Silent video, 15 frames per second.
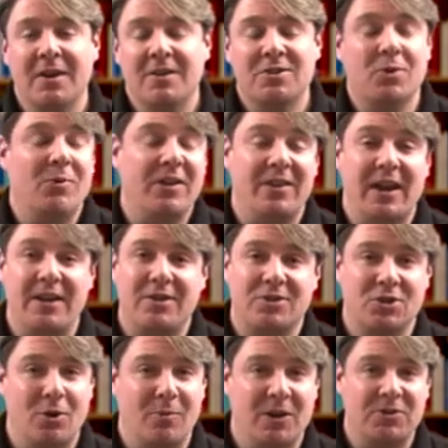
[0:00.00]
So we thank you
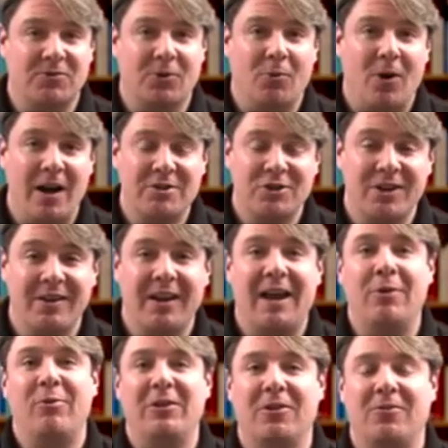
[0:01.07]
so much for watching,
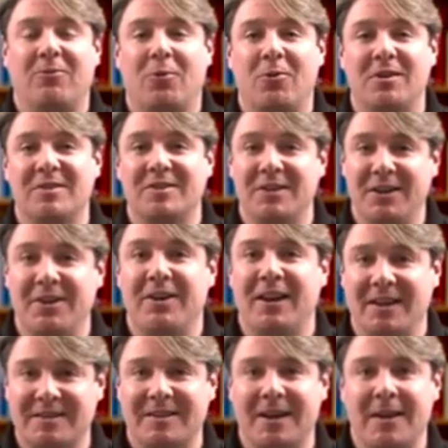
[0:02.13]
and we look forward to seeing you
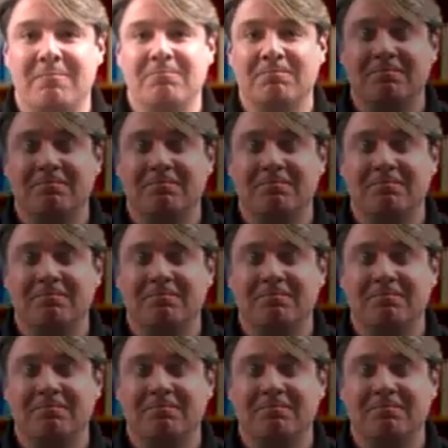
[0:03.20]
next time.